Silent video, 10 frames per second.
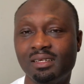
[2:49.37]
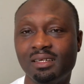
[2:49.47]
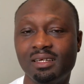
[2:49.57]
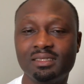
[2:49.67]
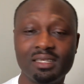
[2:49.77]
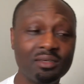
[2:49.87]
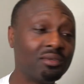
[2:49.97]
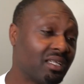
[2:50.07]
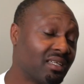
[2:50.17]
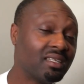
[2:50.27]
And he said, oh
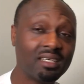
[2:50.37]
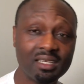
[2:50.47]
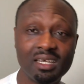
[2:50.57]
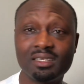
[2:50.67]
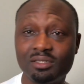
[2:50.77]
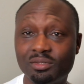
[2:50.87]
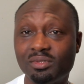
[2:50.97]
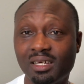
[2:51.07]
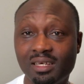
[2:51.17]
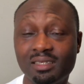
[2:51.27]
yeah, I can do
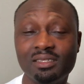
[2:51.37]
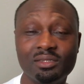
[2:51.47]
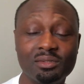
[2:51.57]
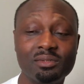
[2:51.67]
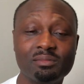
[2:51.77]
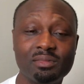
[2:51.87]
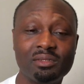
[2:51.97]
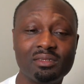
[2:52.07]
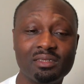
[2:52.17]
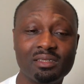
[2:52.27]
that,
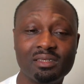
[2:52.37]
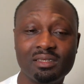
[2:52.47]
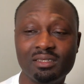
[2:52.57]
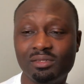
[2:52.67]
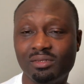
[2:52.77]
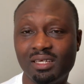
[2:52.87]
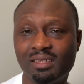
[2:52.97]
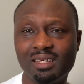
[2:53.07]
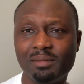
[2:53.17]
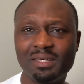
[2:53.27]
but I
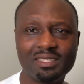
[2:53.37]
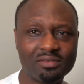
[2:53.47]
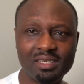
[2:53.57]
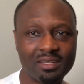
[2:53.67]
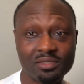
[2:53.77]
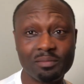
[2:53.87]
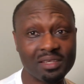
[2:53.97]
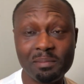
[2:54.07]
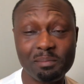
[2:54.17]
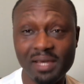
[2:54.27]
think I might even have
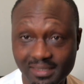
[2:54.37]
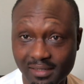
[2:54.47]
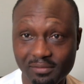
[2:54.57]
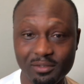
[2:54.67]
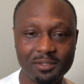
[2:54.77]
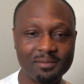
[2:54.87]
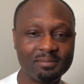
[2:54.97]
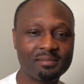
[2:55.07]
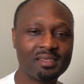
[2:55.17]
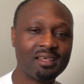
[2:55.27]
something better for you.
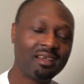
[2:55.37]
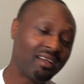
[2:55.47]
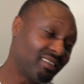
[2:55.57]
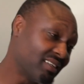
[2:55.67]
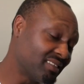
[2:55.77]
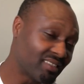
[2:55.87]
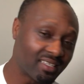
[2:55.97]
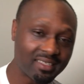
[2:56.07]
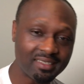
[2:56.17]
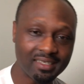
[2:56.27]
And then he
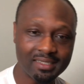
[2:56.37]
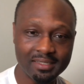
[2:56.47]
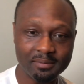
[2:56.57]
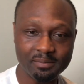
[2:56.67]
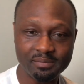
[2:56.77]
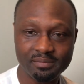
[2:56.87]
said, how